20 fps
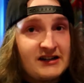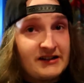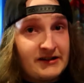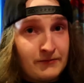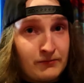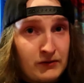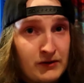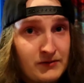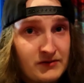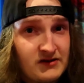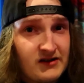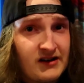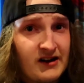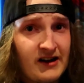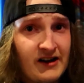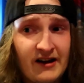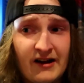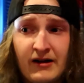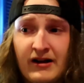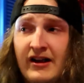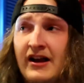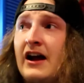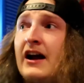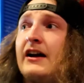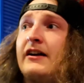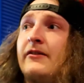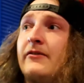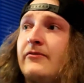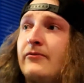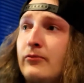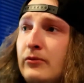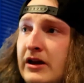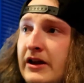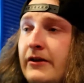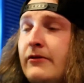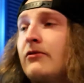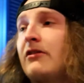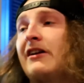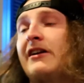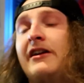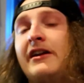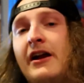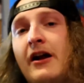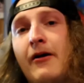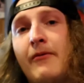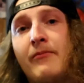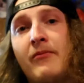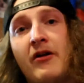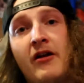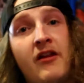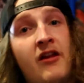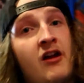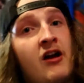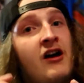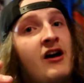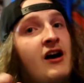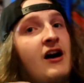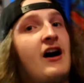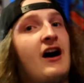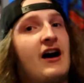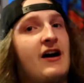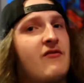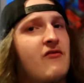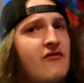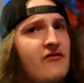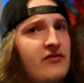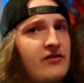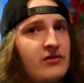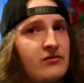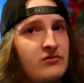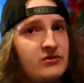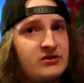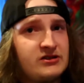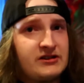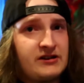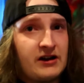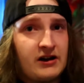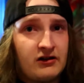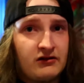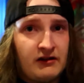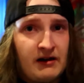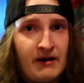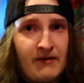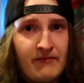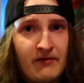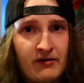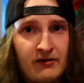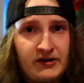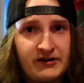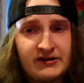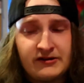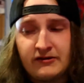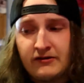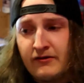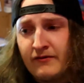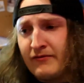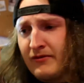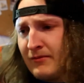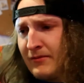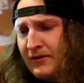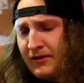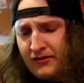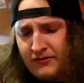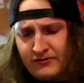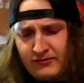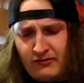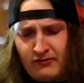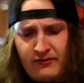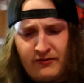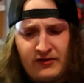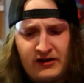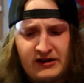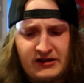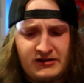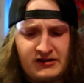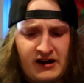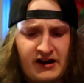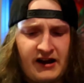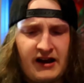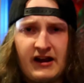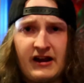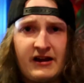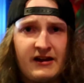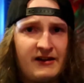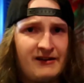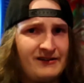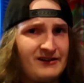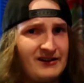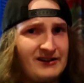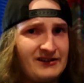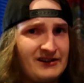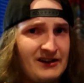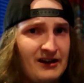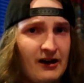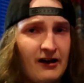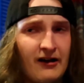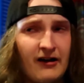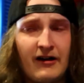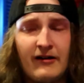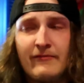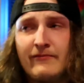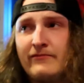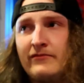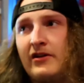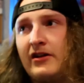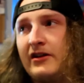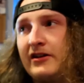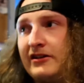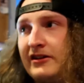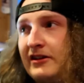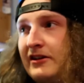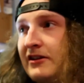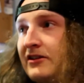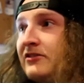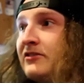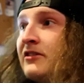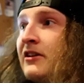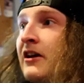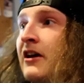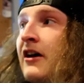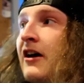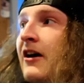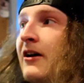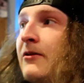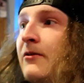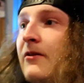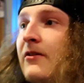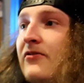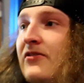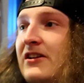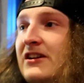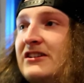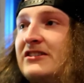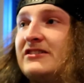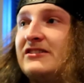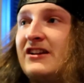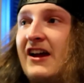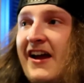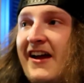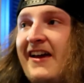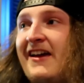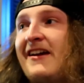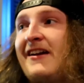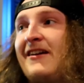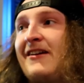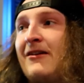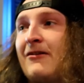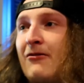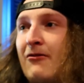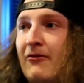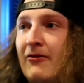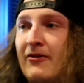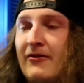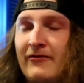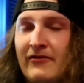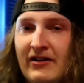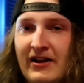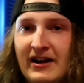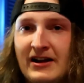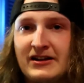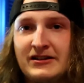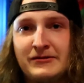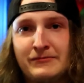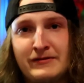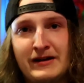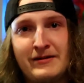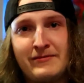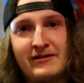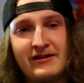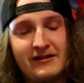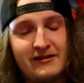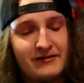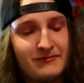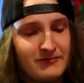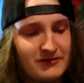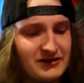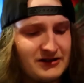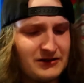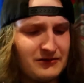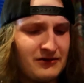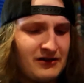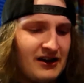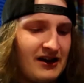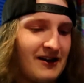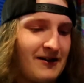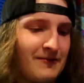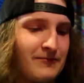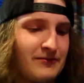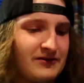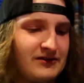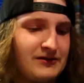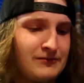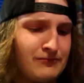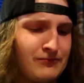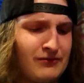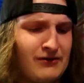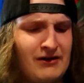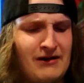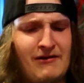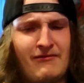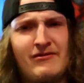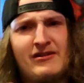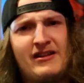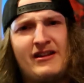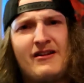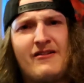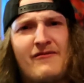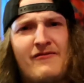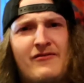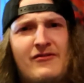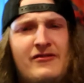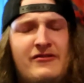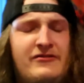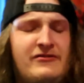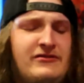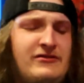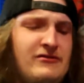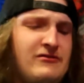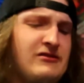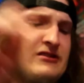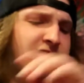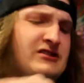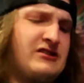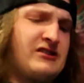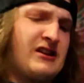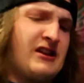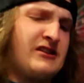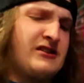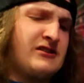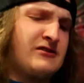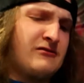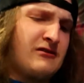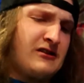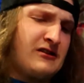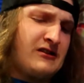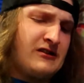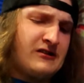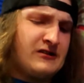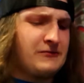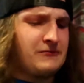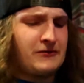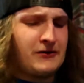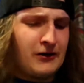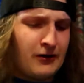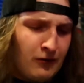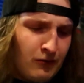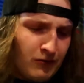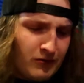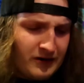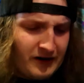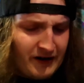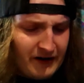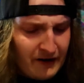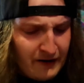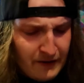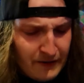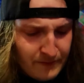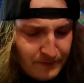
Supreme's looking kind of weak right now, but I have a feeling we'll see a collab very soon from either North Face, Nike, uh, Adidas, North Face, Nike, or Vans, maybe. We'll see what happens. But without further ado, let's just get straight into this recording.